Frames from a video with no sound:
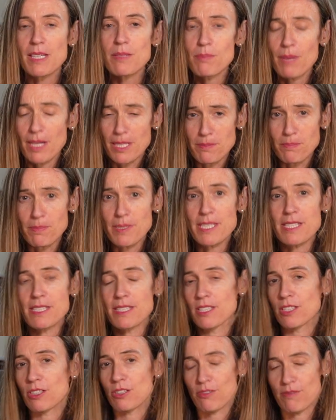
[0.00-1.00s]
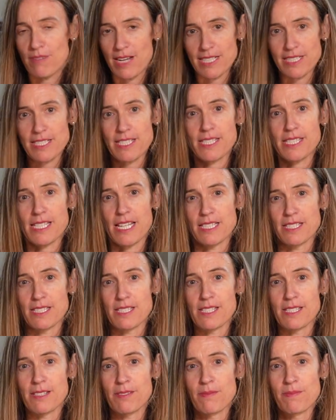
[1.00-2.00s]
might be the correct
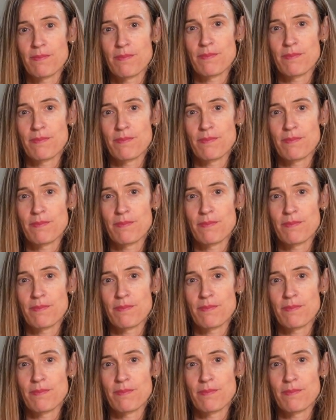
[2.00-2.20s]
sense.